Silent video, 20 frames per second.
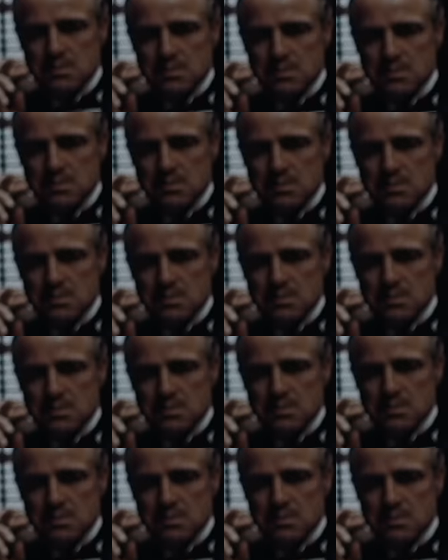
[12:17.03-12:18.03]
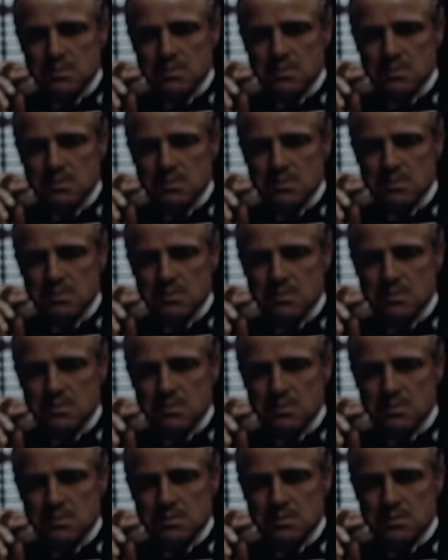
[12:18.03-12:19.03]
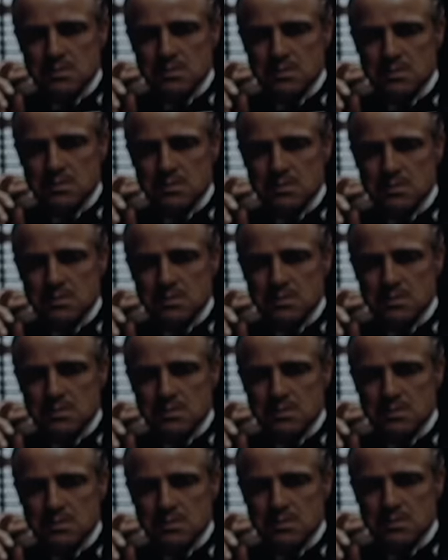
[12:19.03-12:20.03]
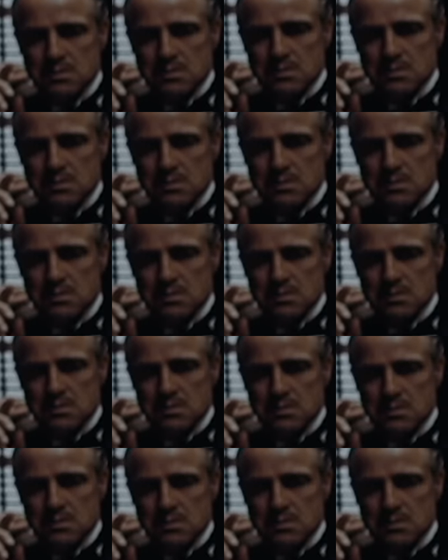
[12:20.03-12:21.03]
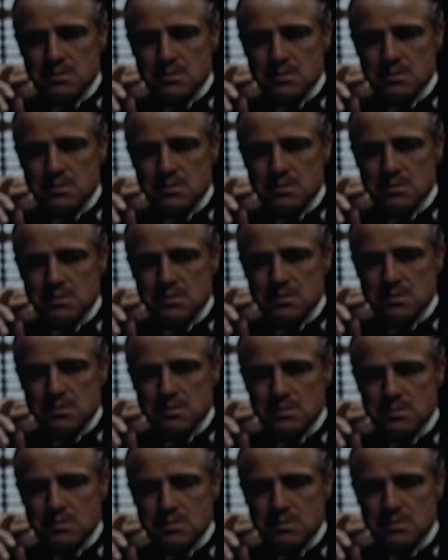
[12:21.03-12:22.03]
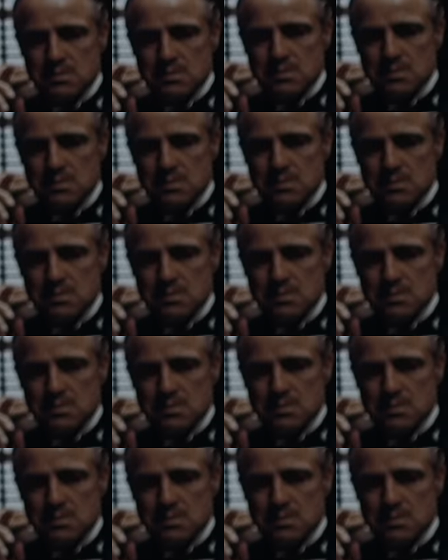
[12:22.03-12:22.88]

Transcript: This person isn't speaking.